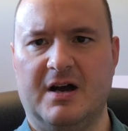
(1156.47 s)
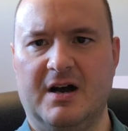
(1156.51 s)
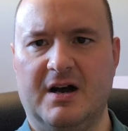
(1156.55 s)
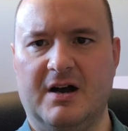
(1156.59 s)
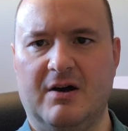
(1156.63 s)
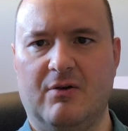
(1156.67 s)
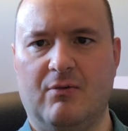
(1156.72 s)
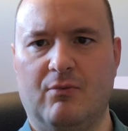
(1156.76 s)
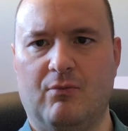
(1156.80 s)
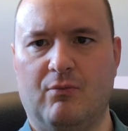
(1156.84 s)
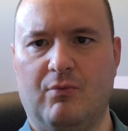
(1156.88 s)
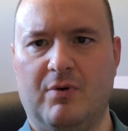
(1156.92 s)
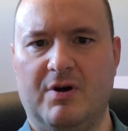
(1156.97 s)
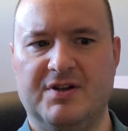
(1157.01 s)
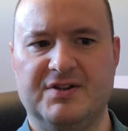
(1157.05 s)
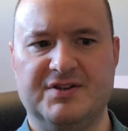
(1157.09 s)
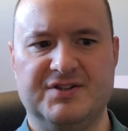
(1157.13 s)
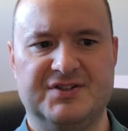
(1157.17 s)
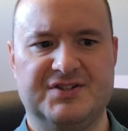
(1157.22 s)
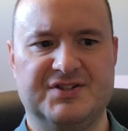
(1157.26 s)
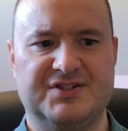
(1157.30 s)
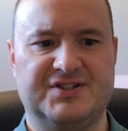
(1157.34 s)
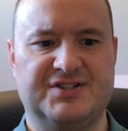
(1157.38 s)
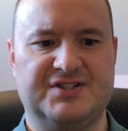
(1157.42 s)

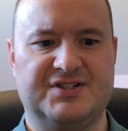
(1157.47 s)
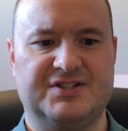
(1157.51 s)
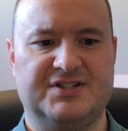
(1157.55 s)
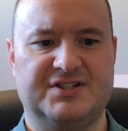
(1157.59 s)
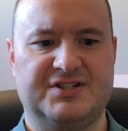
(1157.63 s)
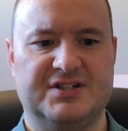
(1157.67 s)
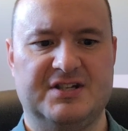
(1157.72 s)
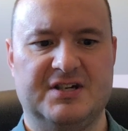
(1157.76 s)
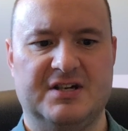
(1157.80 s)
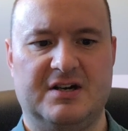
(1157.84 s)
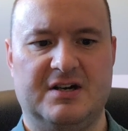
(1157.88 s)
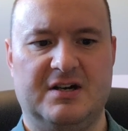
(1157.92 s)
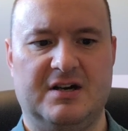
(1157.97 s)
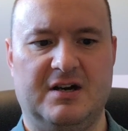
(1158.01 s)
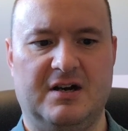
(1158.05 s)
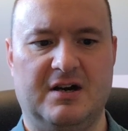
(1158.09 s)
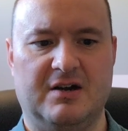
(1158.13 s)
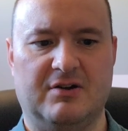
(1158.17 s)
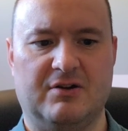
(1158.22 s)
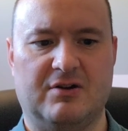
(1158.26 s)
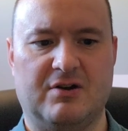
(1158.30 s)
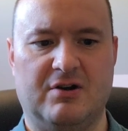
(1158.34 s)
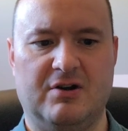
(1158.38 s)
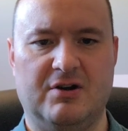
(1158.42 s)
one's
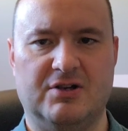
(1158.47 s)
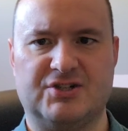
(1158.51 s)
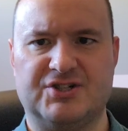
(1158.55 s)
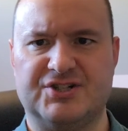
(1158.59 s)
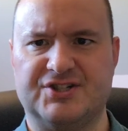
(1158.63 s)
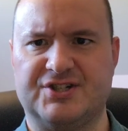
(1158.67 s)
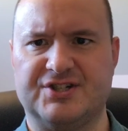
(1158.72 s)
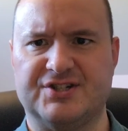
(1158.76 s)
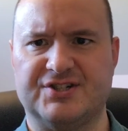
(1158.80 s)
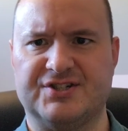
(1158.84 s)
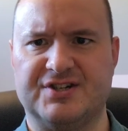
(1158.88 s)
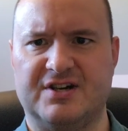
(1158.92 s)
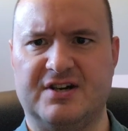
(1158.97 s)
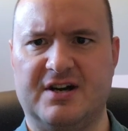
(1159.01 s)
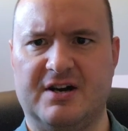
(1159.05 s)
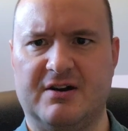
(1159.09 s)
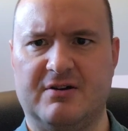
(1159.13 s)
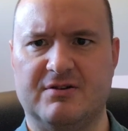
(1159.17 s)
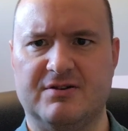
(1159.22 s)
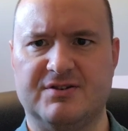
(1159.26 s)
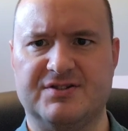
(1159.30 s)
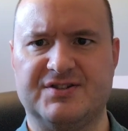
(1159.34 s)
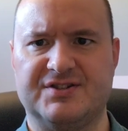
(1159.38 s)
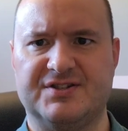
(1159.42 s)
unconscious
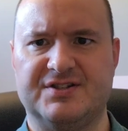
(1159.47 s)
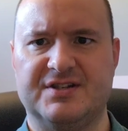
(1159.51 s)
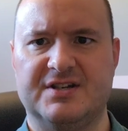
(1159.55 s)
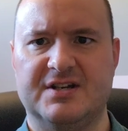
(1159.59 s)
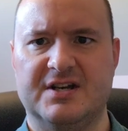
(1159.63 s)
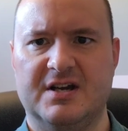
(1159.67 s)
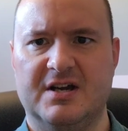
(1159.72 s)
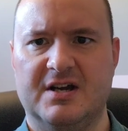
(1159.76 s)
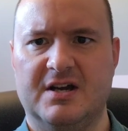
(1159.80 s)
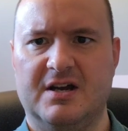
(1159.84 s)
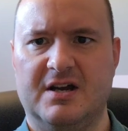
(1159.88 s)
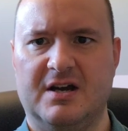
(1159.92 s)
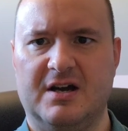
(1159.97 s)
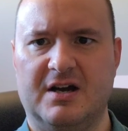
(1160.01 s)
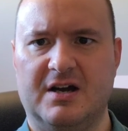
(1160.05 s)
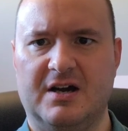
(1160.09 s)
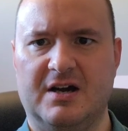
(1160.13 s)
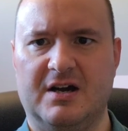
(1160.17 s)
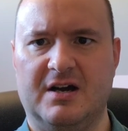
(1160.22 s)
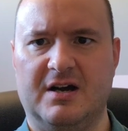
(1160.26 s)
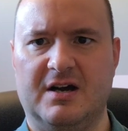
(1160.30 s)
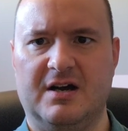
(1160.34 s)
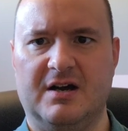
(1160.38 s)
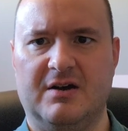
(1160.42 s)
desires,
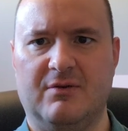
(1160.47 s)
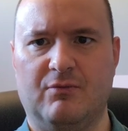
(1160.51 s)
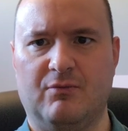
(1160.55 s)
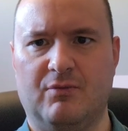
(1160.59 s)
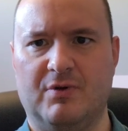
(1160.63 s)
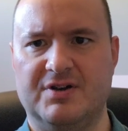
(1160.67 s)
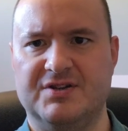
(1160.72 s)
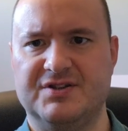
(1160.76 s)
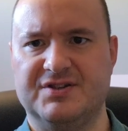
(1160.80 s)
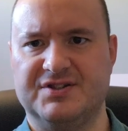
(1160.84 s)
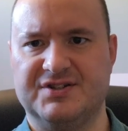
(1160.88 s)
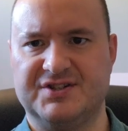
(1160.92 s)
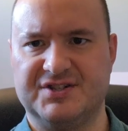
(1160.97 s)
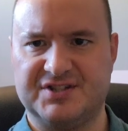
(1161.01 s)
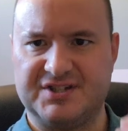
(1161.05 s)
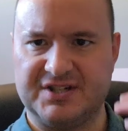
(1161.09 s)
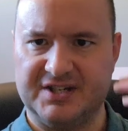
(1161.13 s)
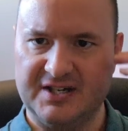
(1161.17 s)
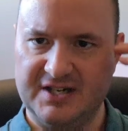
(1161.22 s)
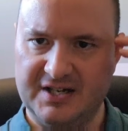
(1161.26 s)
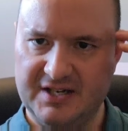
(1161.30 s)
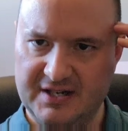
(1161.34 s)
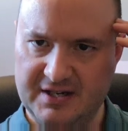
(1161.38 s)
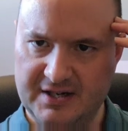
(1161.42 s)
uh,
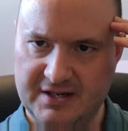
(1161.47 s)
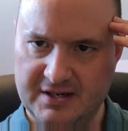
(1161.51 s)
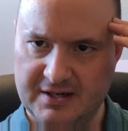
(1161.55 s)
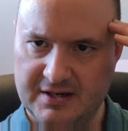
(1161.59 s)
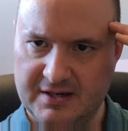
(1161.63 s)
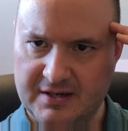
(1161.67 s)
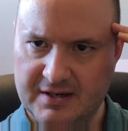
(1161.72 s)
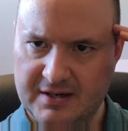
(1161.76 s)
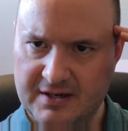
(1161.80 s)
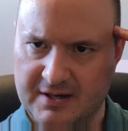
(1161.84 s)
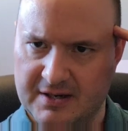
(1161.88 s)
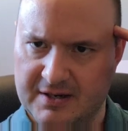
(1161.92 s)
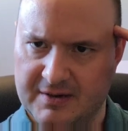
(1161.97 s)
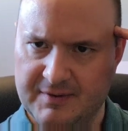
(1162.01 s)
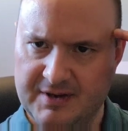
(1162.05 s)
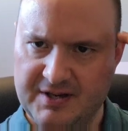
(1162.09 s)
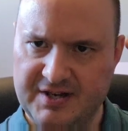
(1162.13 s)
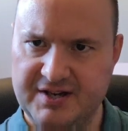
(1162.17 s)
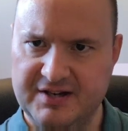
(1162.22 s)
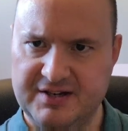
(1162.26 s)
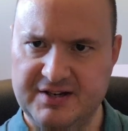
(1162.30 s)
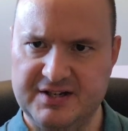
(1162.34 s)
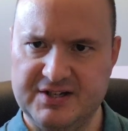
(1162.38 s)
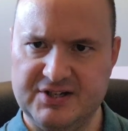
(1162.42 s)
one's uh,
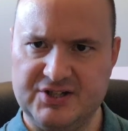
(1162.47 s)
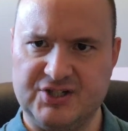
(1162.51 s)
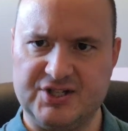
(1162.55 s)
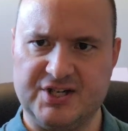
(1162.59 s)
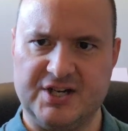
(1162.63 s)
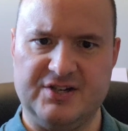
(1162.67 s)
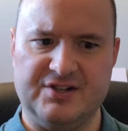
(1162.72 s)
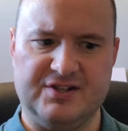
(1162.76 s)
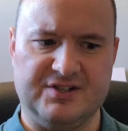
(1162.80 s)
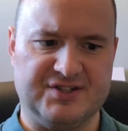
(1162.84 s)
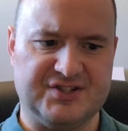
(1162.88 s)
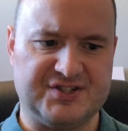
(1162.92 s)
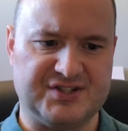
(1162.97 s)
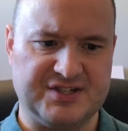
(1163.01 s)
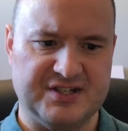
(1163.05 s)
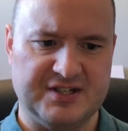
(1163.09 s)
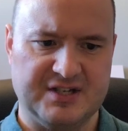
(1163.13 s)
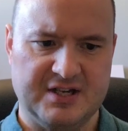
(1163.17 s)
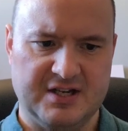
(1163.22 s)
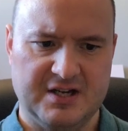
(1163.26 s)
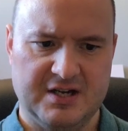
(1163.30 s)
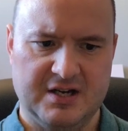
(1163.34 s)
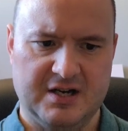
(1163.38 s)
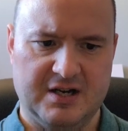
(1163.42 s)
hidden
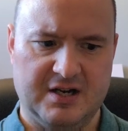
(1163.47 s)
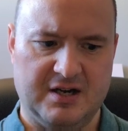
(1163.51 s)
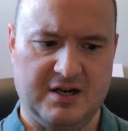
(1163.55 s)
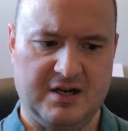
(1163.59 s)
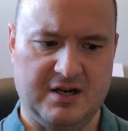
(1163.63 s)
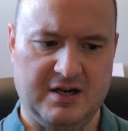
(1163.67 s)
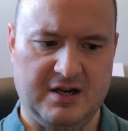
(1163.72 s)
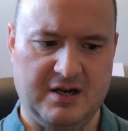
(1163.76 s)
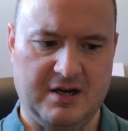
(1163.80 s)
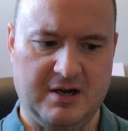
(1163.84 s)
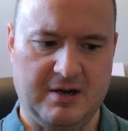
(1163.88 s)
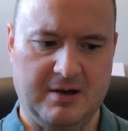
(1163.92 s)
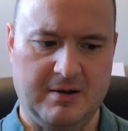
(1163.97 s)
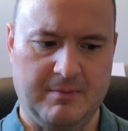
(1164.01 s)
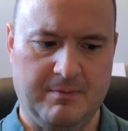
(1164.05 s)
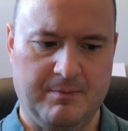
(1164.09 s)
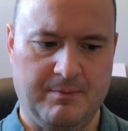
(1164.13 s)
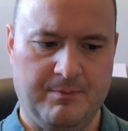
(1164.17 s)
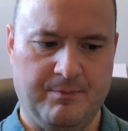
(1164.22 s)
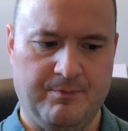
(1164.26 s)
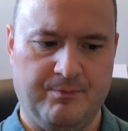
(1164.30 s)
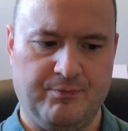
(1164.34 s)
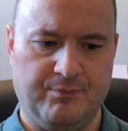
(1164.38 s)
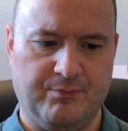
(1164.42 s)
agendas.
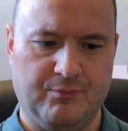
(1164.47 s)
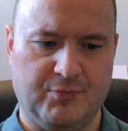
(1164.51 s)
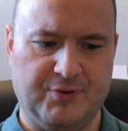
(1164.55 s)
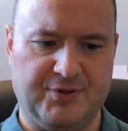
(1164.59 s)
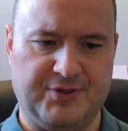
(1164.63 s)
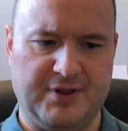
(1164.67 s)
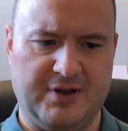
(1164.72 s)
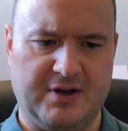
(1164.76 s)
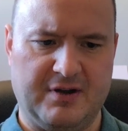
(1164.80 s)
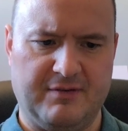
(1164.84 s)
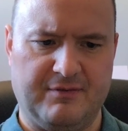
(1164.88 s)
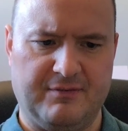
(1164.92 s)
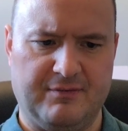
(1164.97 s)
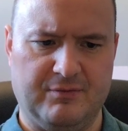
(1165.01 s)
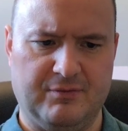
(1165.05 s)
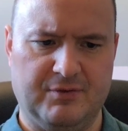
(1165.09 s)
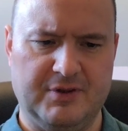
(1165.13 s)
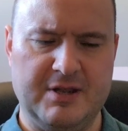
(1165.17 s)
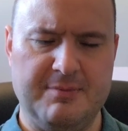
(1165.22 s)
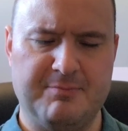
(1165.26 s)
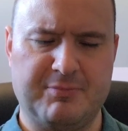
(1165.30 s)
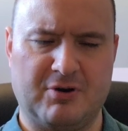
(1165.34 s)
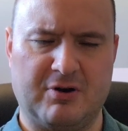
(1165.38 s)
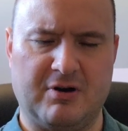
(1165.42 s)
Um, with, uh,
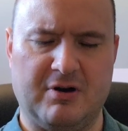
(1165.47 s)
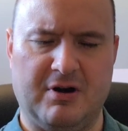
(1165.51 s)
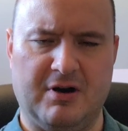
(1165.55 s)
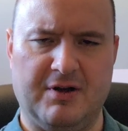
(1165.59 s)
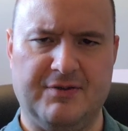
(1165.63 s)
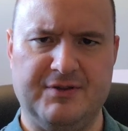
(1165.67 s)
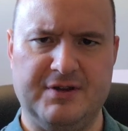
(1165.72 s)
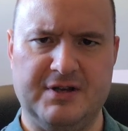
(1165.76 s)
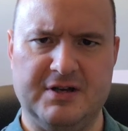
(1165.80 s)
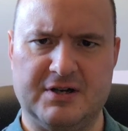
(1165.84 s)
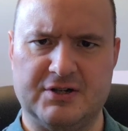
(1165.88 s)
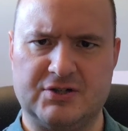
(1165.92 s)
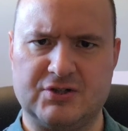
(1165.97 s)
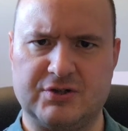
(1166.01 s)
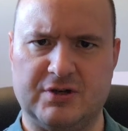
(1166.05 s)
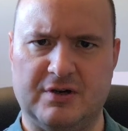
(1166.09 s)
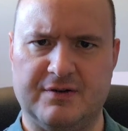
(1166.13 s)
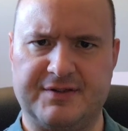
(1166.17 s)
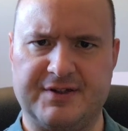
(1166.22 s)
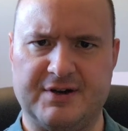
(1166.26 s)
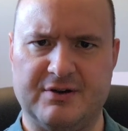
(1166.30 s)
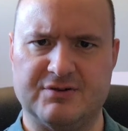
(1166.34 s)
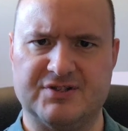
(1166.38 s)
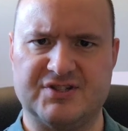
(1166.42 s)
Libra on the
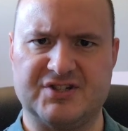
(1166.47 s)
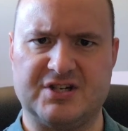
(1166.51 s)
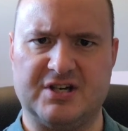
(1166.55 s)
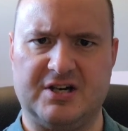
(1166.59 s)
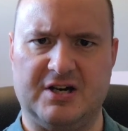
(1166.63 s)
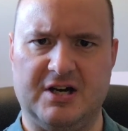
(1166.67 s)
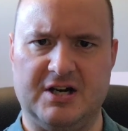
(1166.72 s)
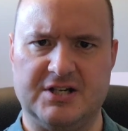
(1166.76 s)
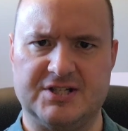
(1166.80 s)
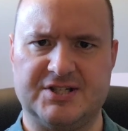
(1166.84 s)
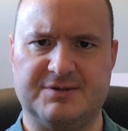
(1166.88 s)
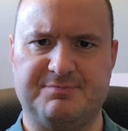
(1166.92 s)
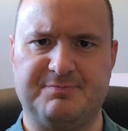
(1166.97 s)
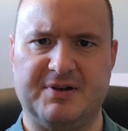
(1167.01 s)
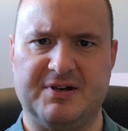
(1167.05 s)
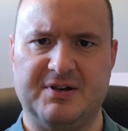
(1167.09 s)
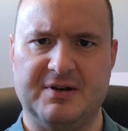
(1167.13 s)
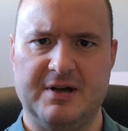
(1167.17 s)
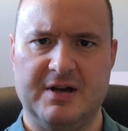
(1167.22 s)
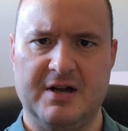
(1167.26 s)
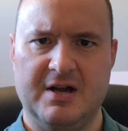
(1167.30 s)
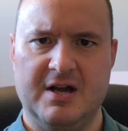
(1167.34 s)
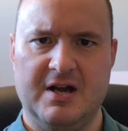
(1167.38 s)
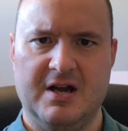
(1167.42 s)
12th uh, house cusp.
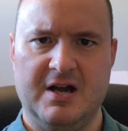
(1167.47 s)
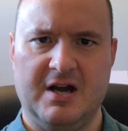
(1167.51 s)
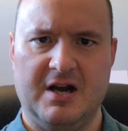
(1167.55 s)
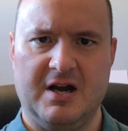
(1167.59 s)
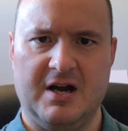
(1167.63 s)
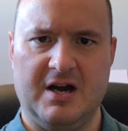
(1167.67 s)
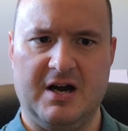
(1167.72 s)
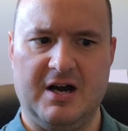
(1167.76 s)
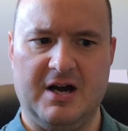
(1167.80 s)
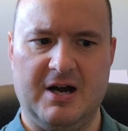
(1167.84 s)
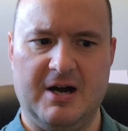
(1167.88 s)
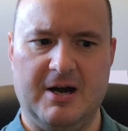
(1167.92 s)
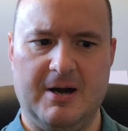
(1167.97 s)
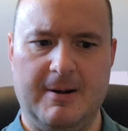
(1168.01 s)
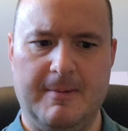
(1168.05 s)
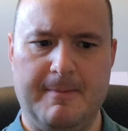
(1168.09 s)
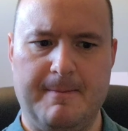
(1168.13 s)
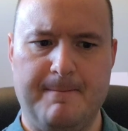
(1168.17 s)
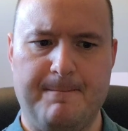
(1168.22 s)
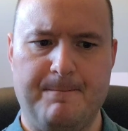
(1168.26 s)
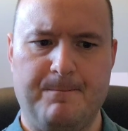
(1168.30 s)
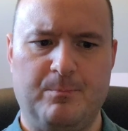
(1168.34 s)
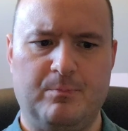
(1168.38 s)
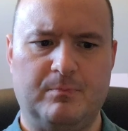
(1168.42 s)

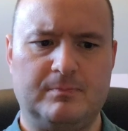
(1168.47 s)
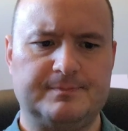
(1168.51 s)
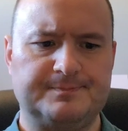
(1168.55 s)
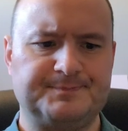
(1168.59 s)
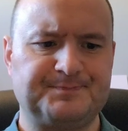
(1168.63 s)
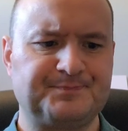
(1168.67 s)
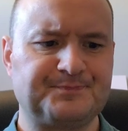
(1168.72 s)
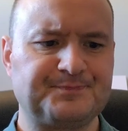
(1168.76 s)
Um,